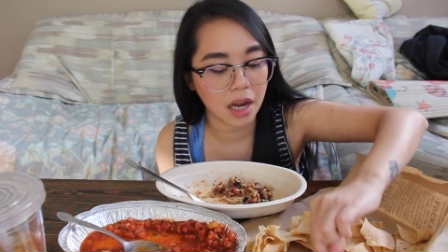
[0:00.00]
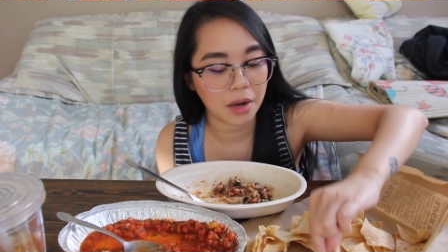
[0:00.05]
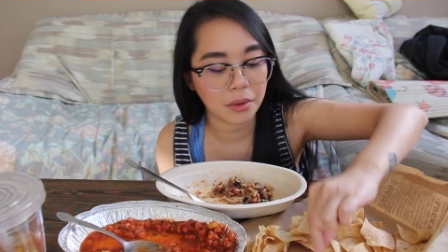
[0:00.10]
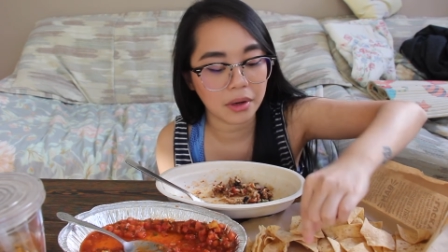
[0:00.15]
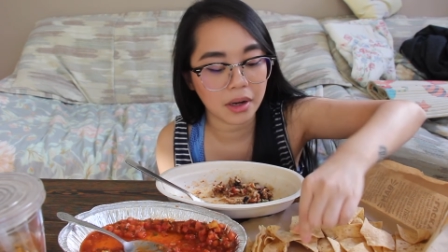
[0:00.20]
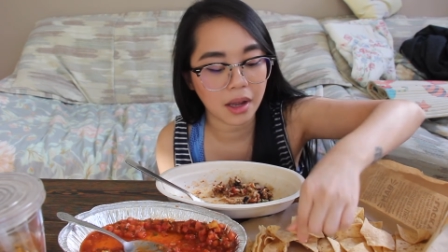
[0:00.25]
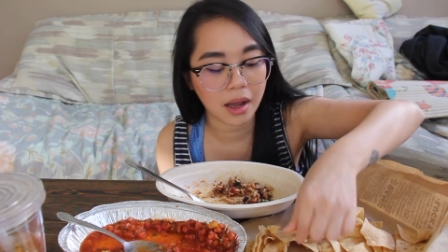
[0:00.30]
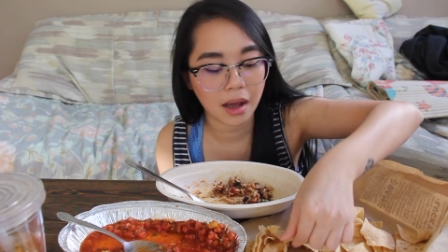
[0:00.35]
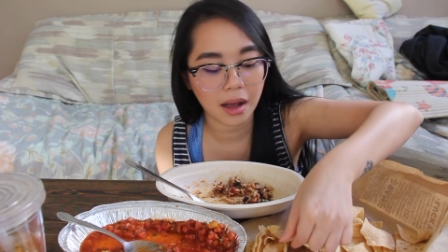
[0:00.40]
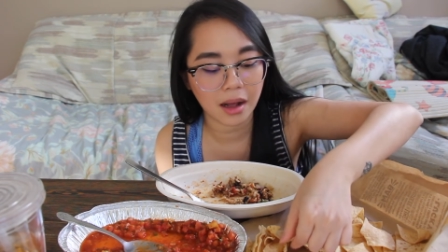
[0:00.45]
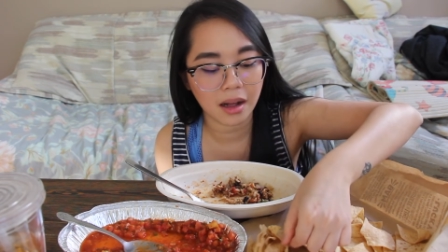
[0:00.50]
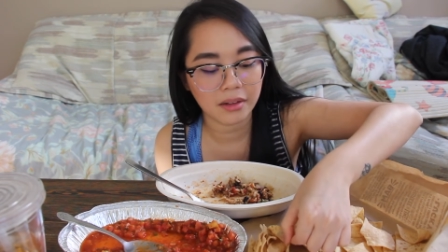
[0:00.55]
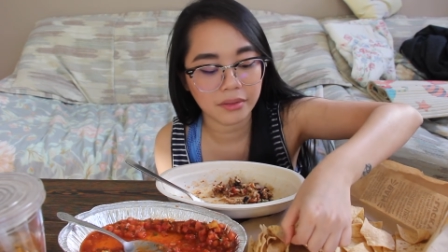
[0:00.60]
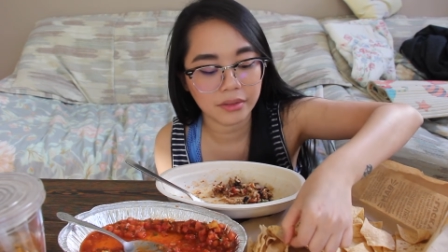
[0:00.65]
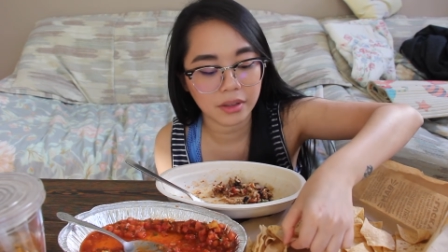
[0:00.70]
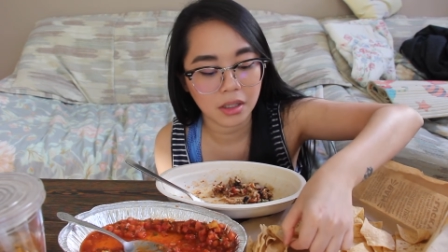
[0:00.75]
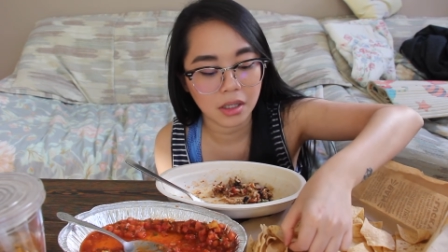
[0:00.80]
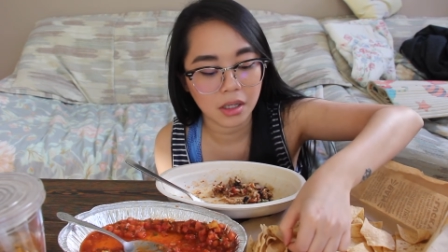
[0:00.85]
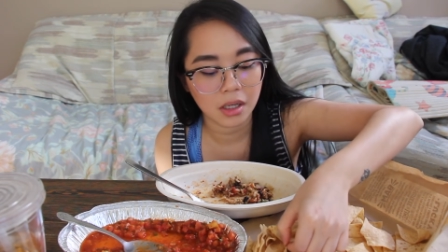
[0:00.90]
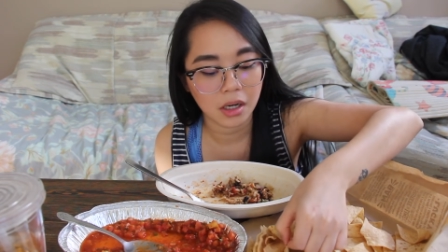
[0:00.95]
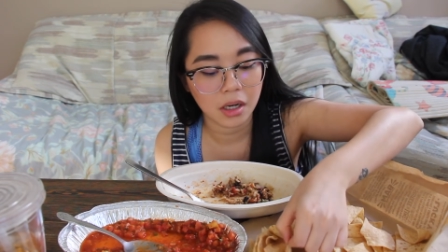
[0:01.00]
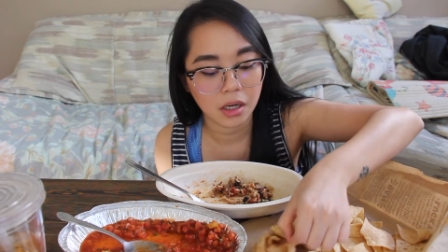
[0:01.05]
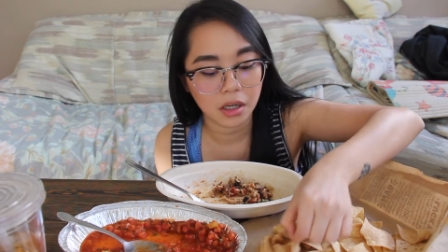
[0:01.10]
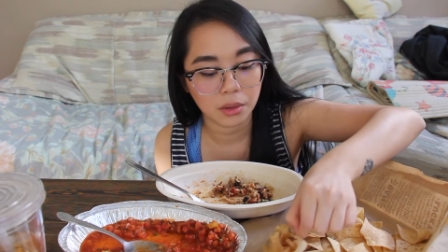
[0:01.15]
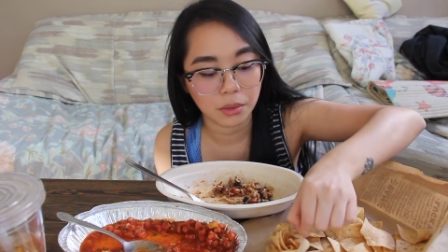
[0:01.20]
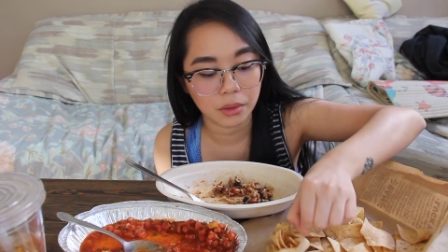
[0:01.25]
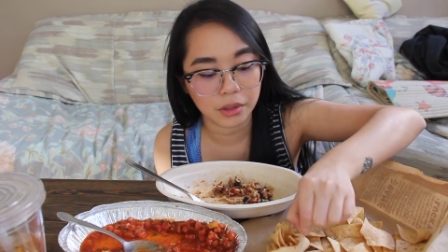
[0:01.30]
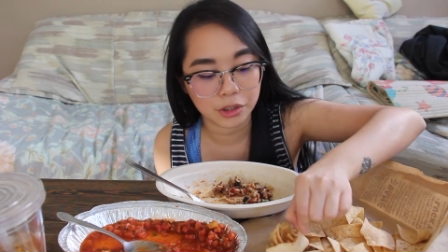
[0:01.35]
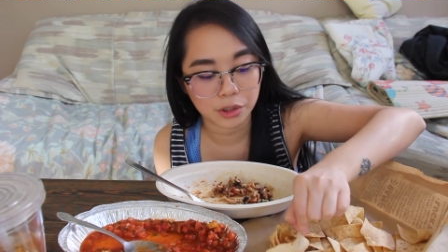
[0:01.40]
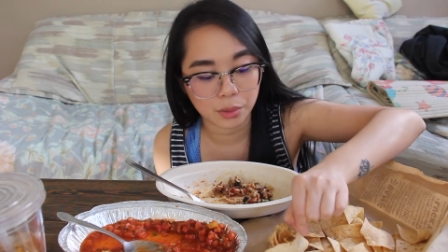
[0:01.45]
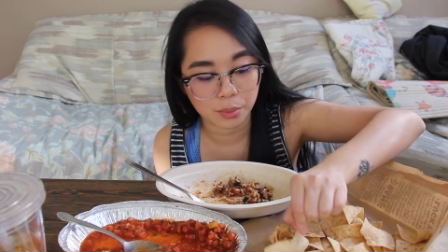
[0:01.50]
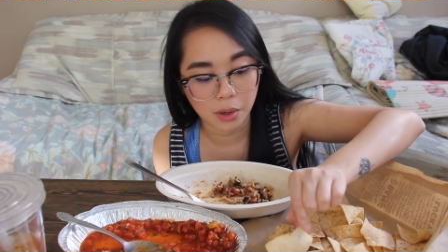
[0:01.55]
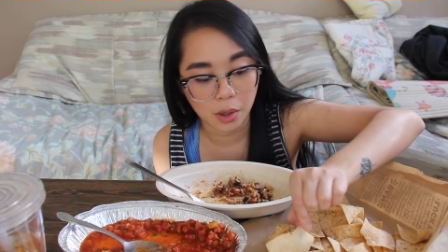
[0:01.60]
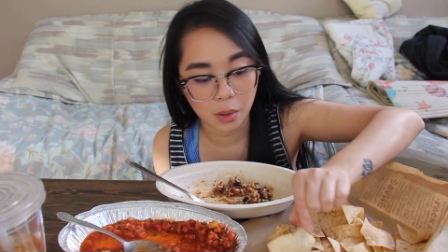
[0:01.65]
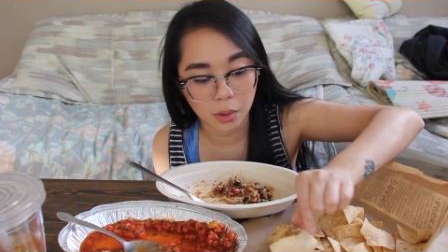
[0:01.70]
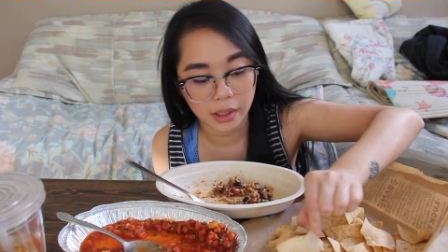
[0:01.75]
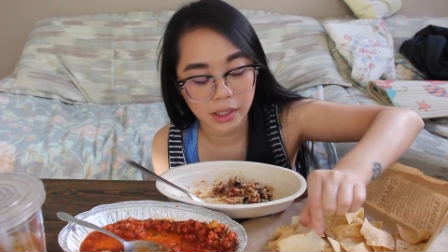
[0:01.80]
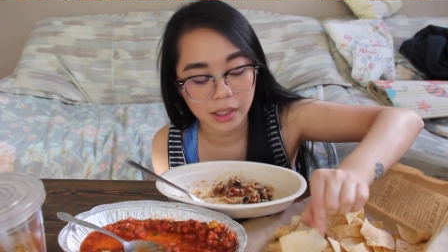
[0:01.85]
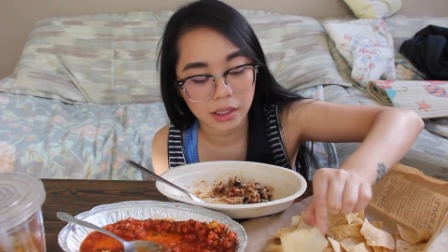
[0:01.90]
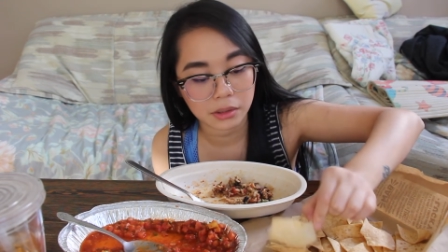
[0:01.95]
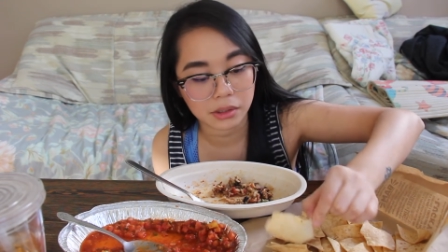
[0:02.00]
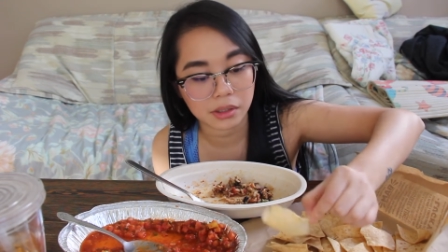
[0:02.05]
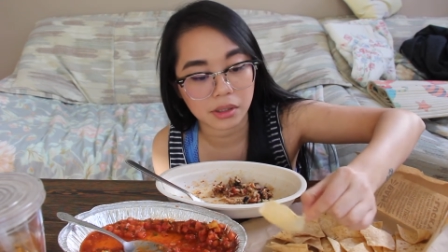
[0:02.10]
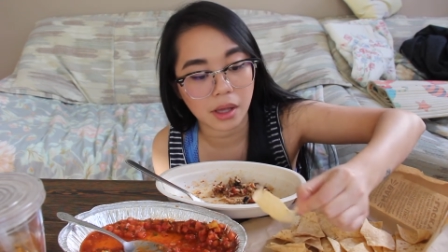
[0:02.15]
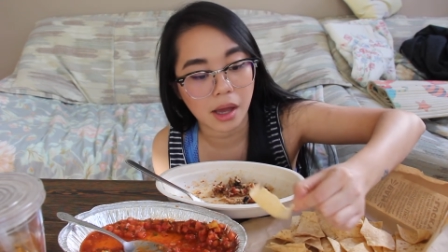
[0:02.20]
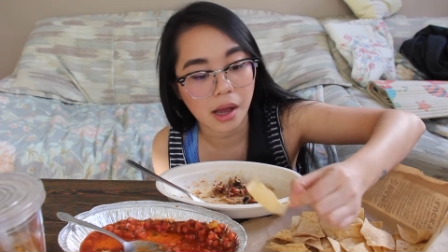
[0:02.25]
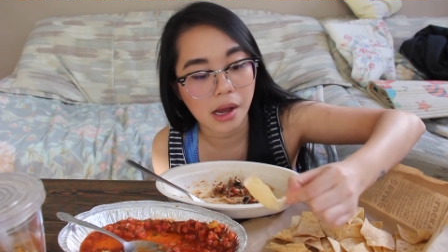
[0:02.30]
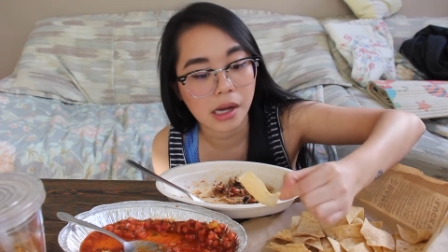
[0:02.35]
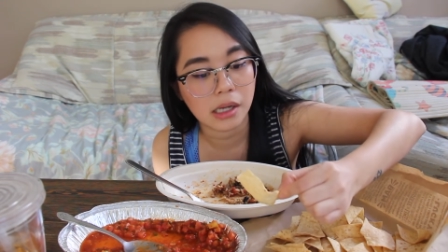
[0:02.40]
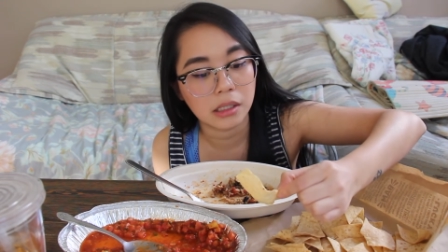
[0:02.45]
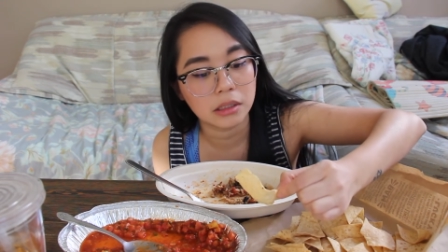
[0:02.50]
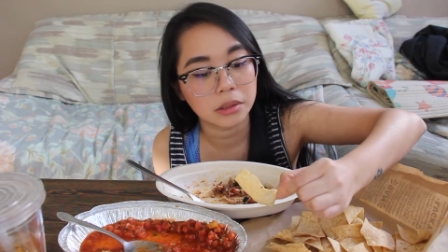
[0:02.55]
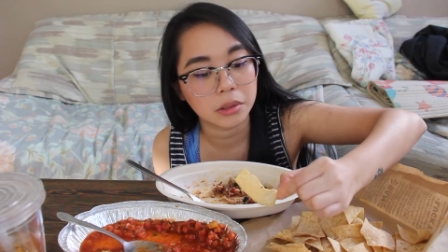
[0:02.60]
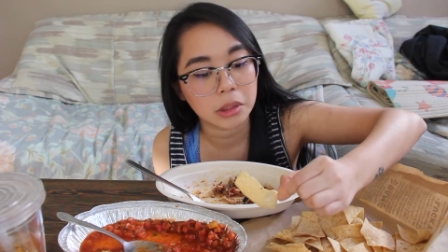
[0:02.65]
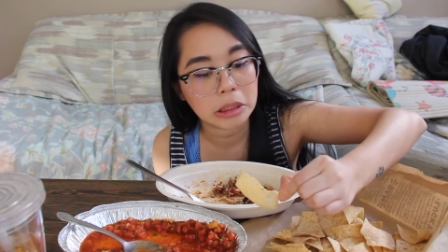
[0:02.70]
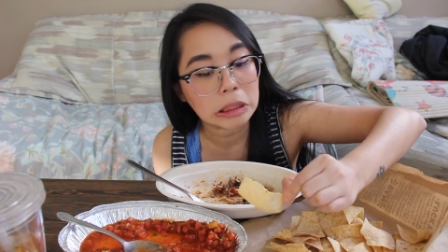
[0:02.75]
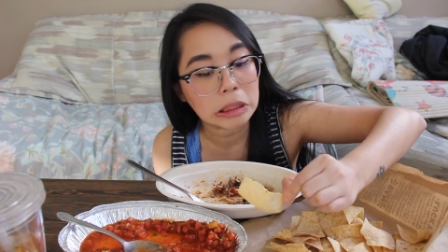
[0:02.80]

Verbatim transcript: I would have with Chipotle is that